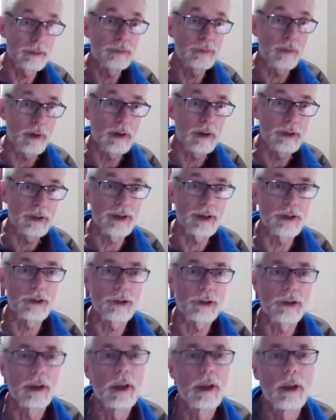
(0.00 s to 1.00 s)
far as
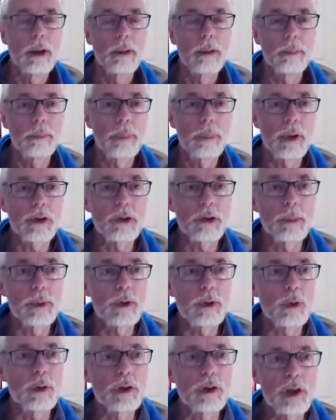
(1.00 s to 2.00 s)
it's possible
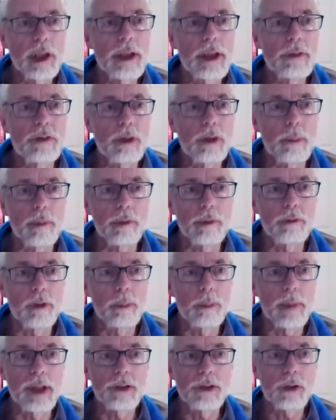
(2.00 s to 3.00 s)
to achieve something
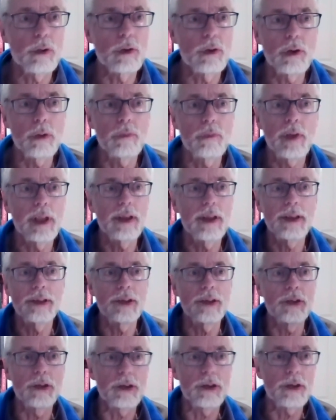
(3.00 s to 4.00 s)
from this, or do you feel
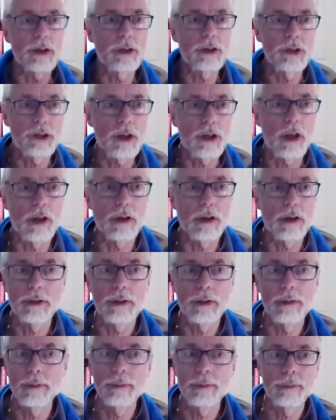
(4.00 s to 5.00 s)
this is just the start
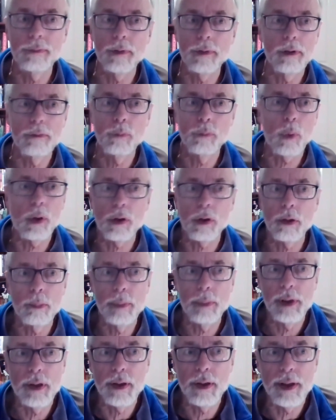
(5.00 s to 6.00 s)
of what can
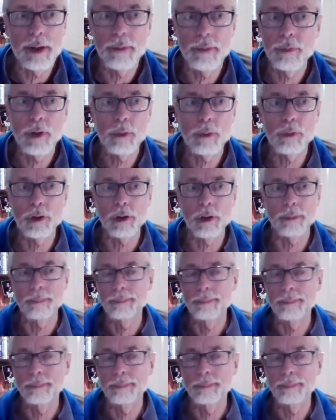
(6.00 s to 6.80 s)
be done in the future?